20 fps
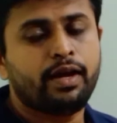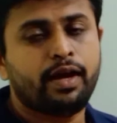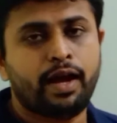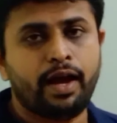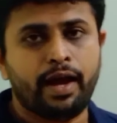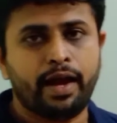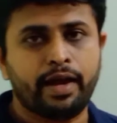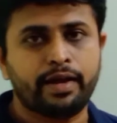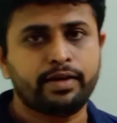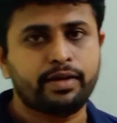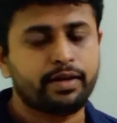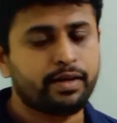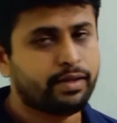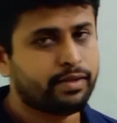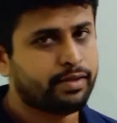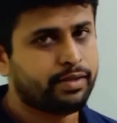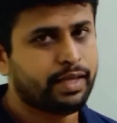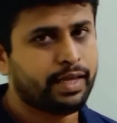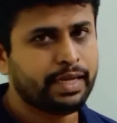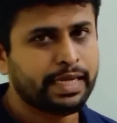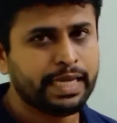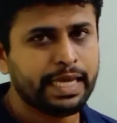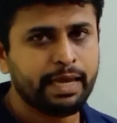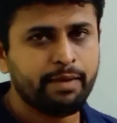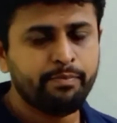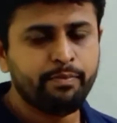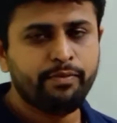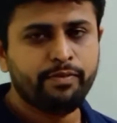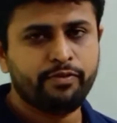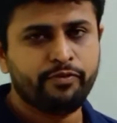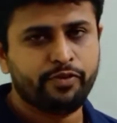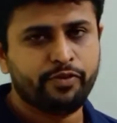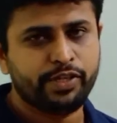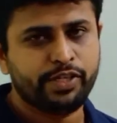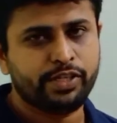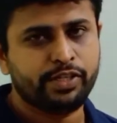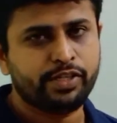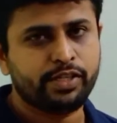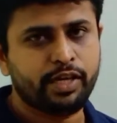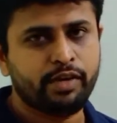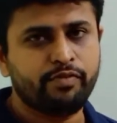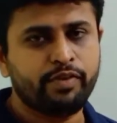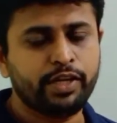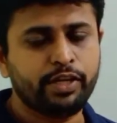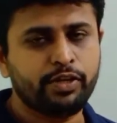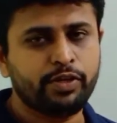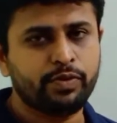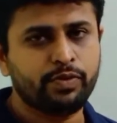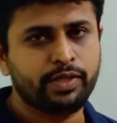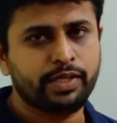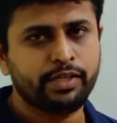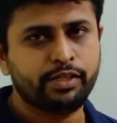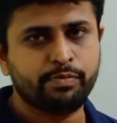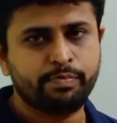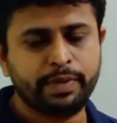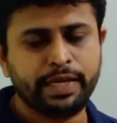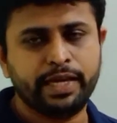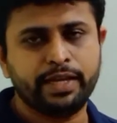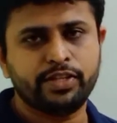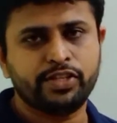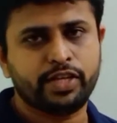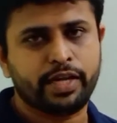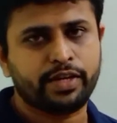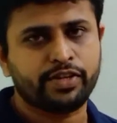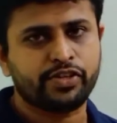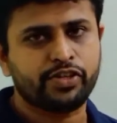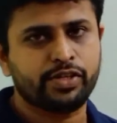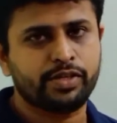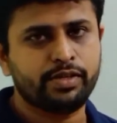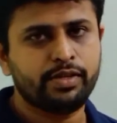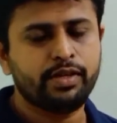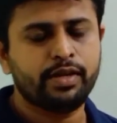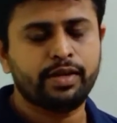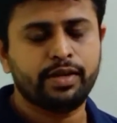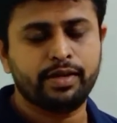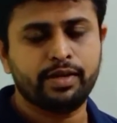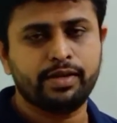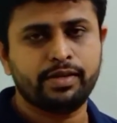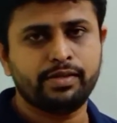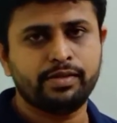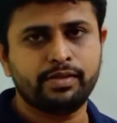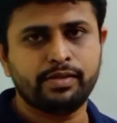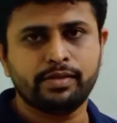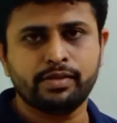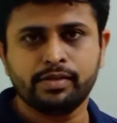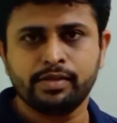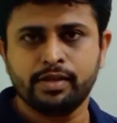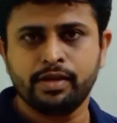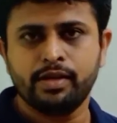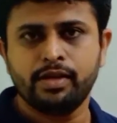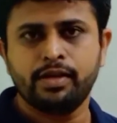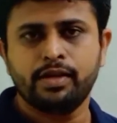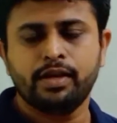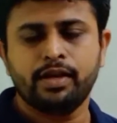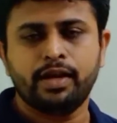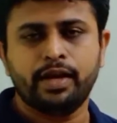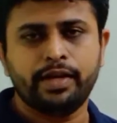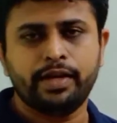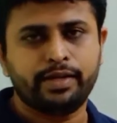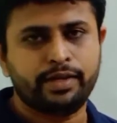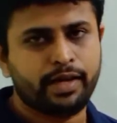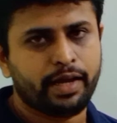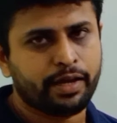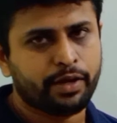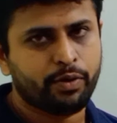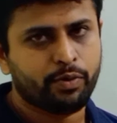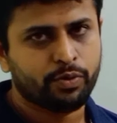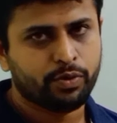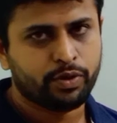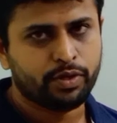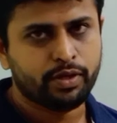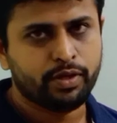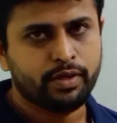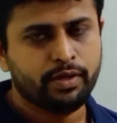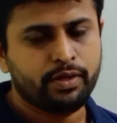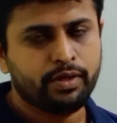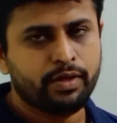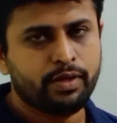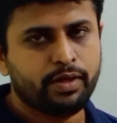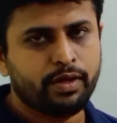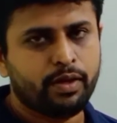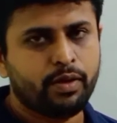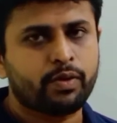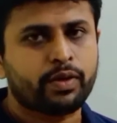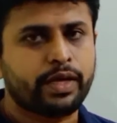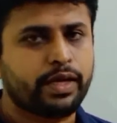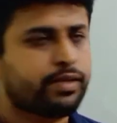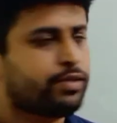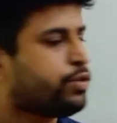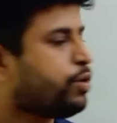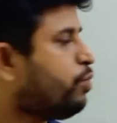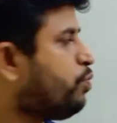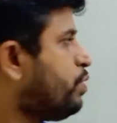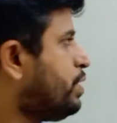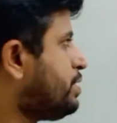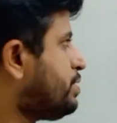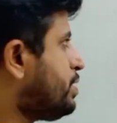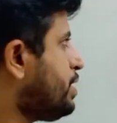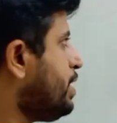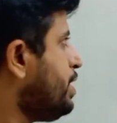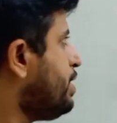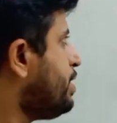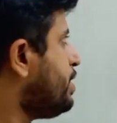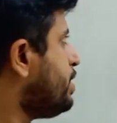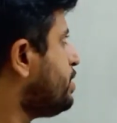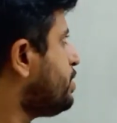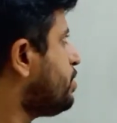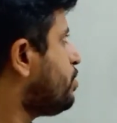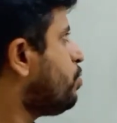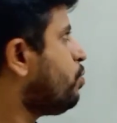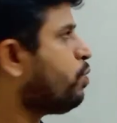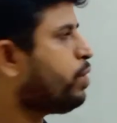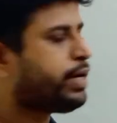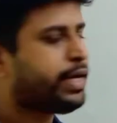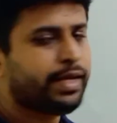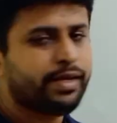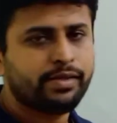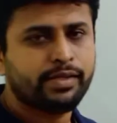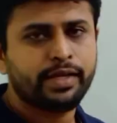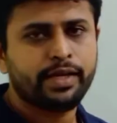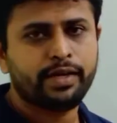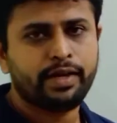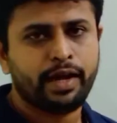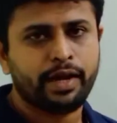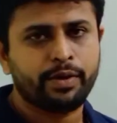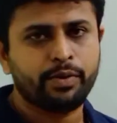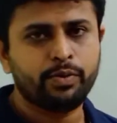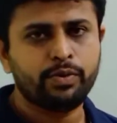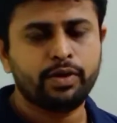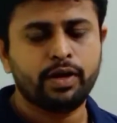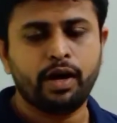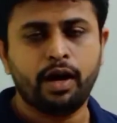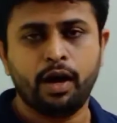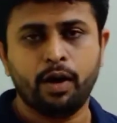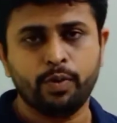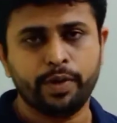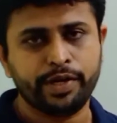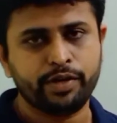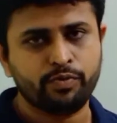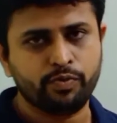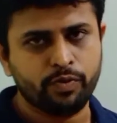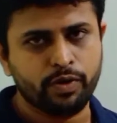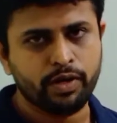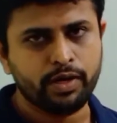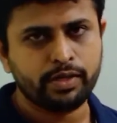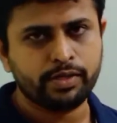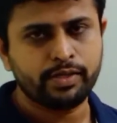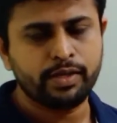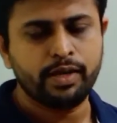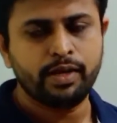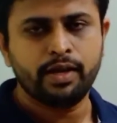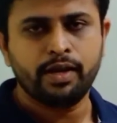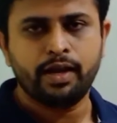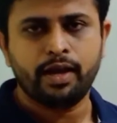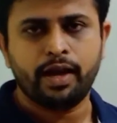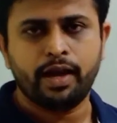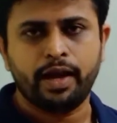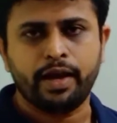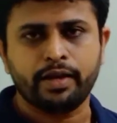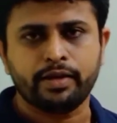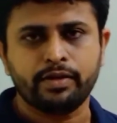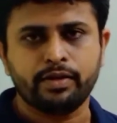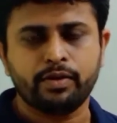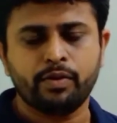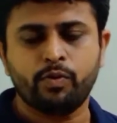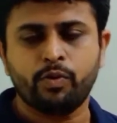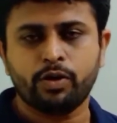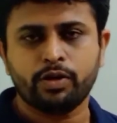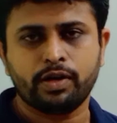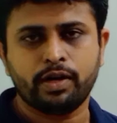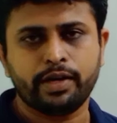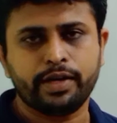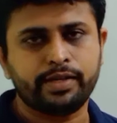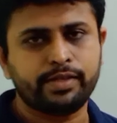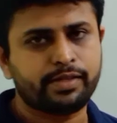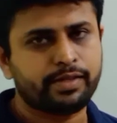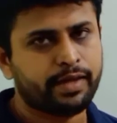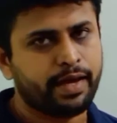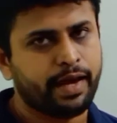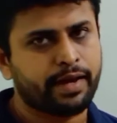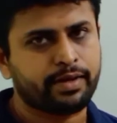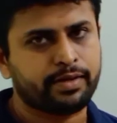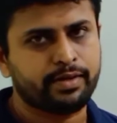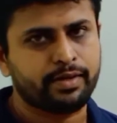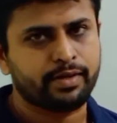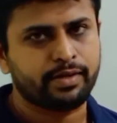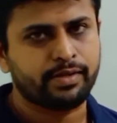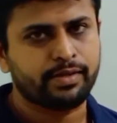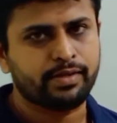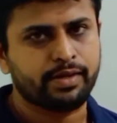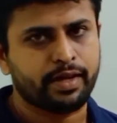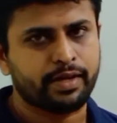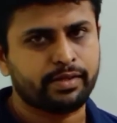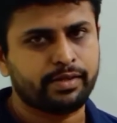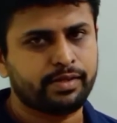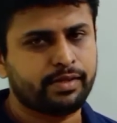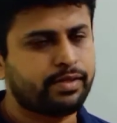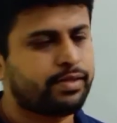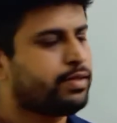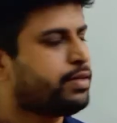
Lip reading: And the name which is given to this PN junction, it is a diode. Okay, so we'll see here what is a diode, how it works, and what are its characteristics.